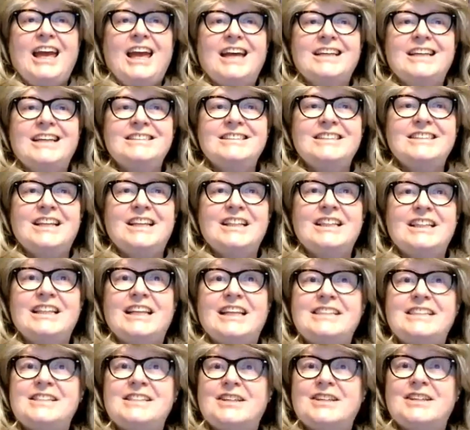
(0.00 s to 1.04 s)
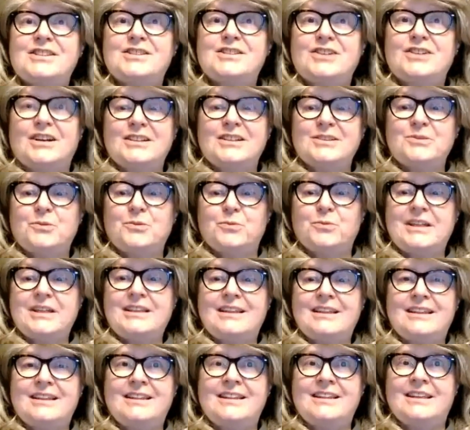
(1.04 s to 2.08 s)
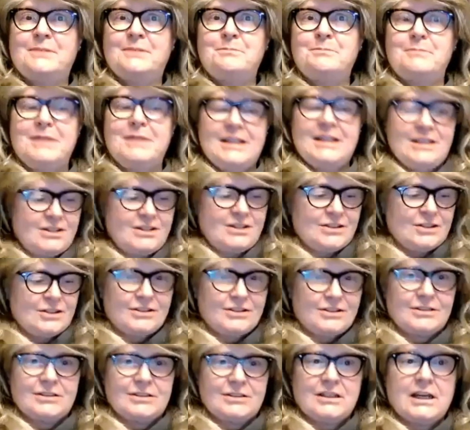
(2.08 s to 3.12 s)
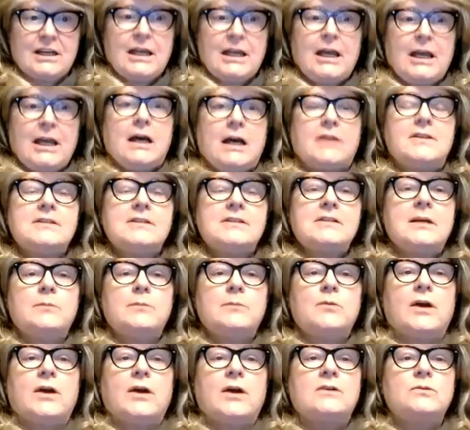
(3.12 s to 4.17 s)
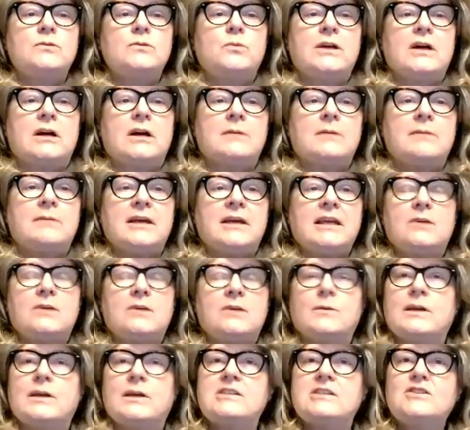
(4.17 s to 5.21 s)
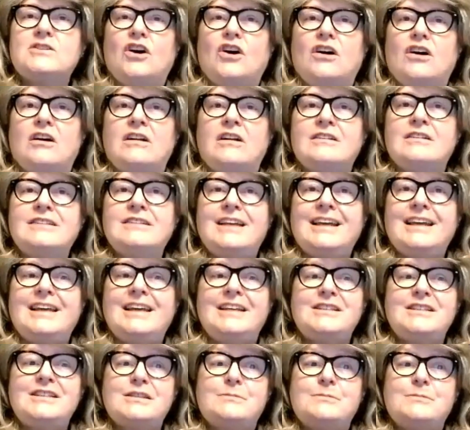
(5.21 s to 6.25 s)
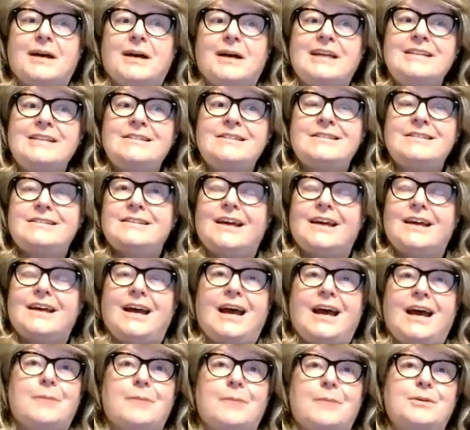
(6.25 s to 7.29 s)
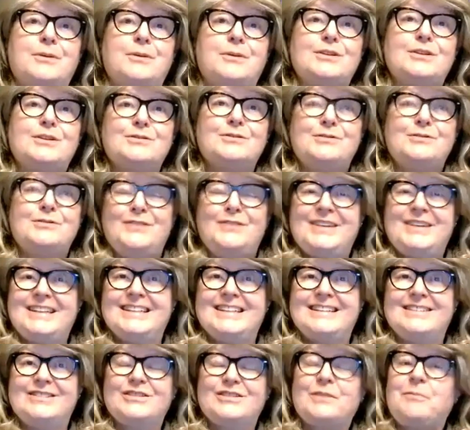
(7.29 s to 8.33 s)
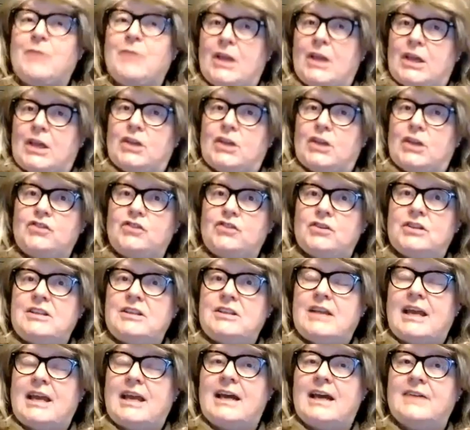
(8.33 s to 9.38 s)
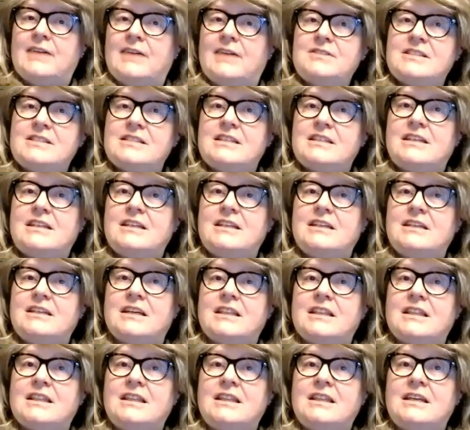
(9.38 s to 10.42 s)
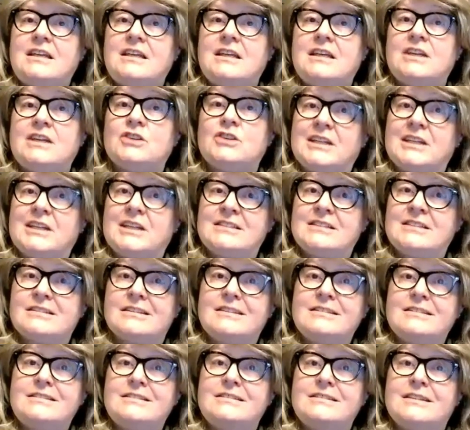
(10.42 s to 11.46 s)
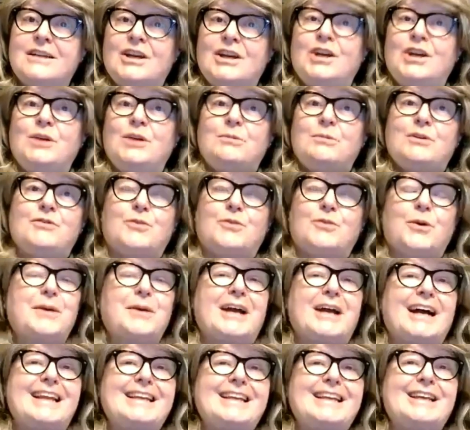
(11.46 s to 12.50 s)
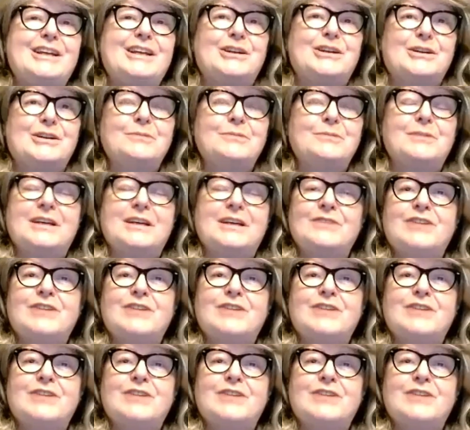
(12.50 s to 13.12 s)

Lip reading: And let's get started with the mixer. This time around, we are making what is called a spiced apple fizz. You should have seen the ingredients list before we got here.